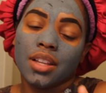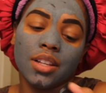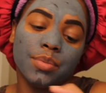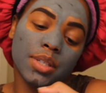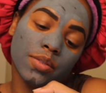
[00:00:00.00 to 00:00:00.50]

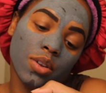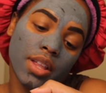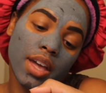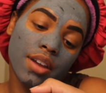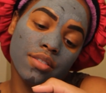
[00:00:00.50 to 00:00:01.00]
Lip
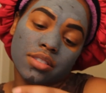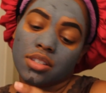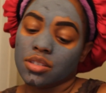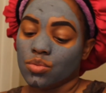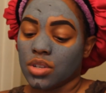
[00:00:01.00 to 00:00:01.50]
exfoliators.
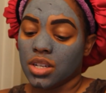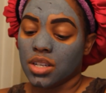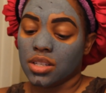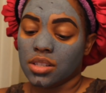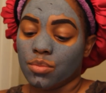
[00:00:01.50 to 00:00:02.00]
This one
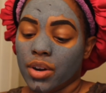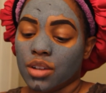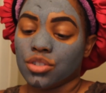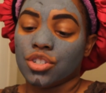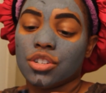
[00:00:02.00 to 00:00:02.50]
is the
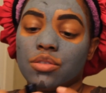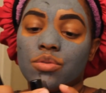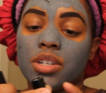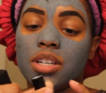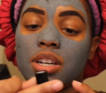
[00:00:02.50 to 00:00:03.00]
brown sugar
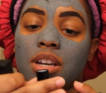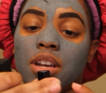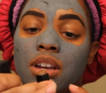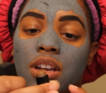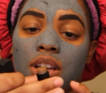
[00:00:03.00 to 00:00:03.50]
one.
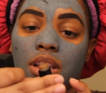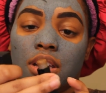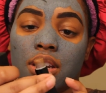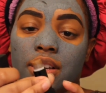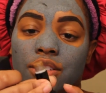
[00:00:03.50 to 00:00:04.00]

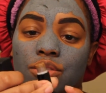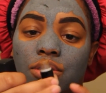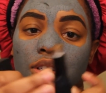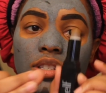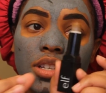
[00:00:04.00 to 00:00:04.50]
And as you
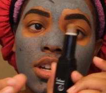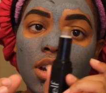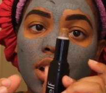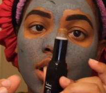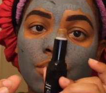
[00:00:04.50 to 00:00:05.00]
can
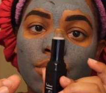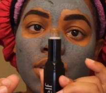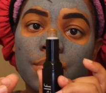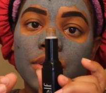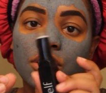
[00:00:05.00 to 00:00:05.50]
see, I am
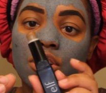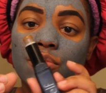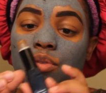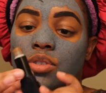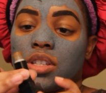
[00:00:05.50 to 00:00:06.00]
pretty much
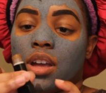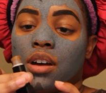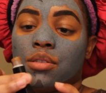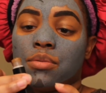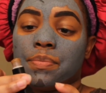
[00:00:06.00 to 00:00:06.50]
almost
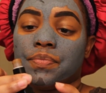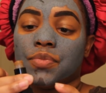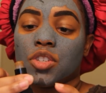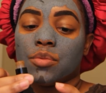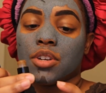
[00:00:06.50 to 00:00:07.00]
out.
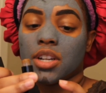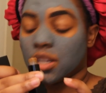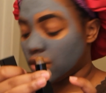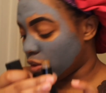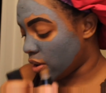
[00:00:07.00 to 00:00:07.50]
So I'm going to
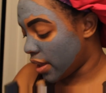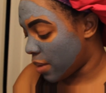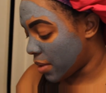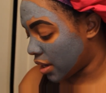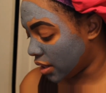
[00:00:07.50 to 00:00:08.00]

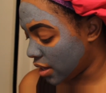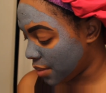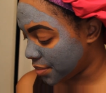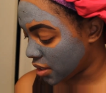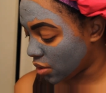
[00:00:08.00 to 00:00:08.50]
exfoliate my
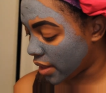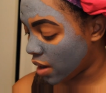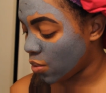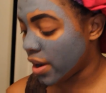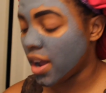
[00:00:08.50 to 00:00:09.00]
lips so
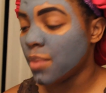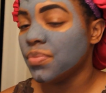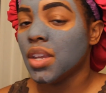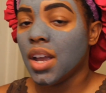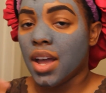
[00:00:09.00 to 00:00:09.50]
that way
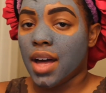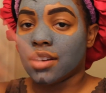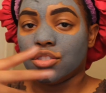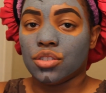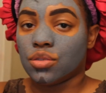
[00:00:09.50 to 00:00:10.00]
I
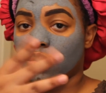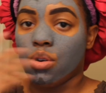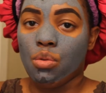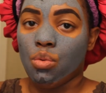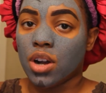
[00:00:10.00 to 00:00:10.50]
can just
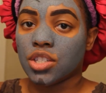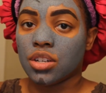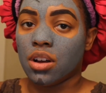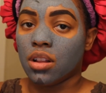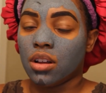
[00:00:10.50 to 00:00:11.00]
wash it
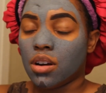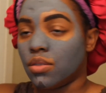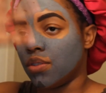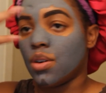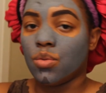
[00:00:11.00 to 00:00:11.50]
all
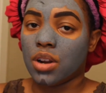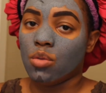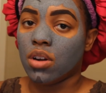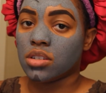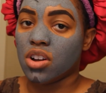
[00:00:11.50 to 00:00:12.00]
off when I
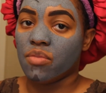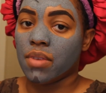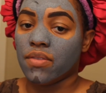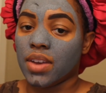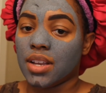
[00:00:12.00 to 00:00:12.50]
wash off
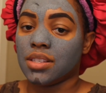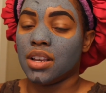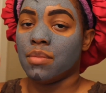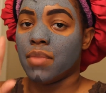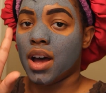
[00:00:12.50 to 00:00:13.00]
my face
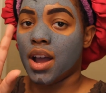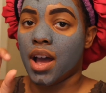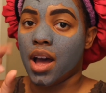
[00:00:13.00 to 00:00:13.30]
and my